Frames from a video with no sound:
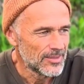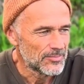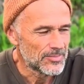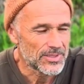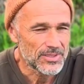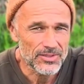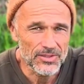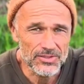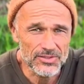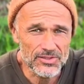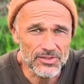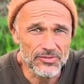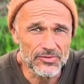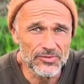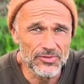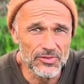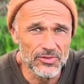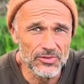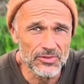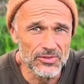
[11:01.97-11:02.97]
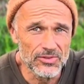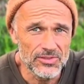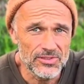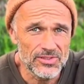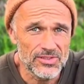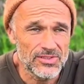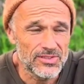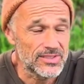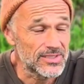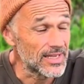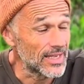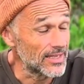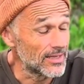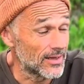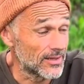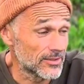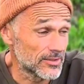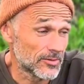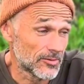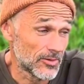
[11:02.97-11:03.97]
Because the fruits, they
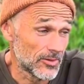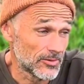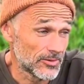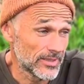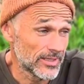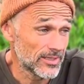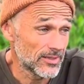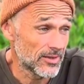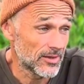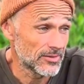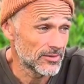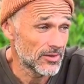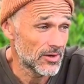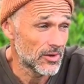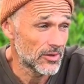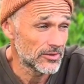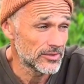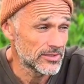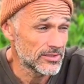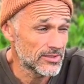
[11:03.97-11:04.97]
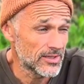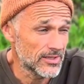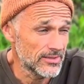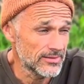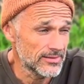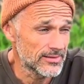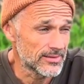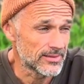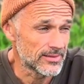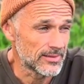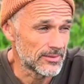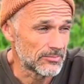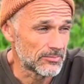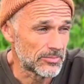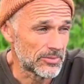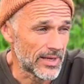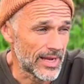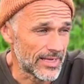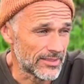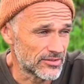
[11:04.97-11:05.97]
are growing on horizontal
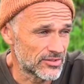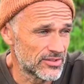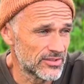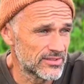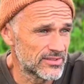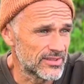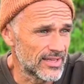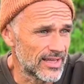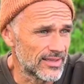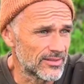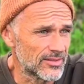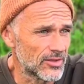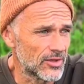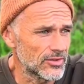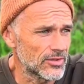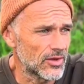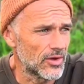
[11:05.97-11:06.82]
branches and not